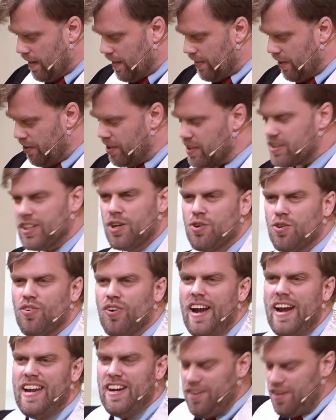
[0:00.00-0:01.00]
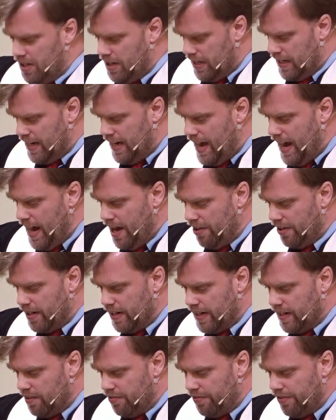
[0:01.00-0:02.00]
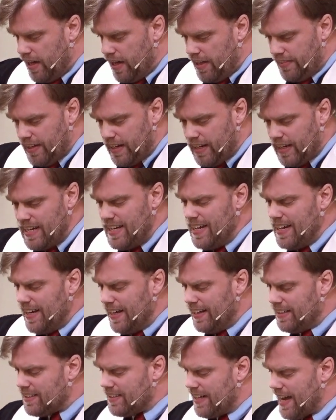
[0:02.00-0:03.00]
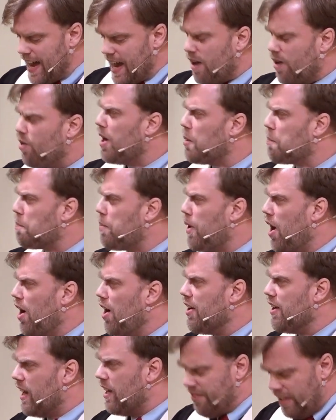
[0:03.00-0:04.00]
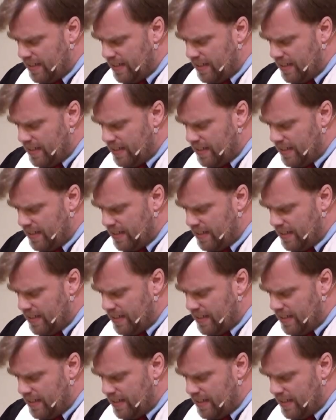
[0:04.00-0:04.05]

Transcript: There is a greater narrative that he is now a part of.